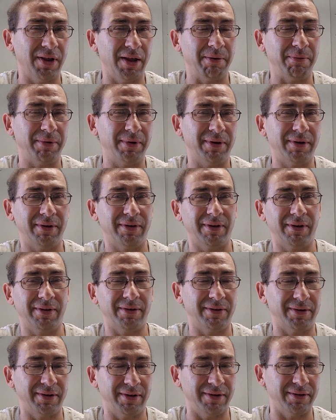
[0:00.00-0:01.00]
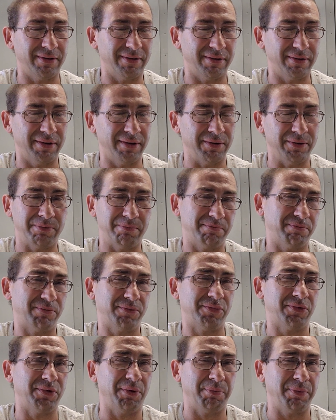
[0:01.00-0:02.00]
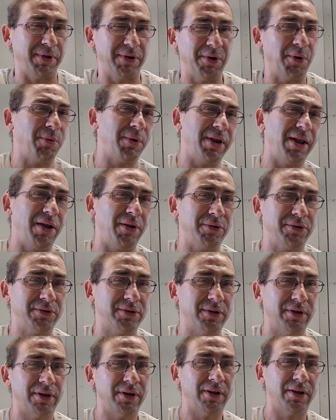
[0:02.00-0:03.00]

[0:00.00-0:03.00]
I mean, it's just something no one else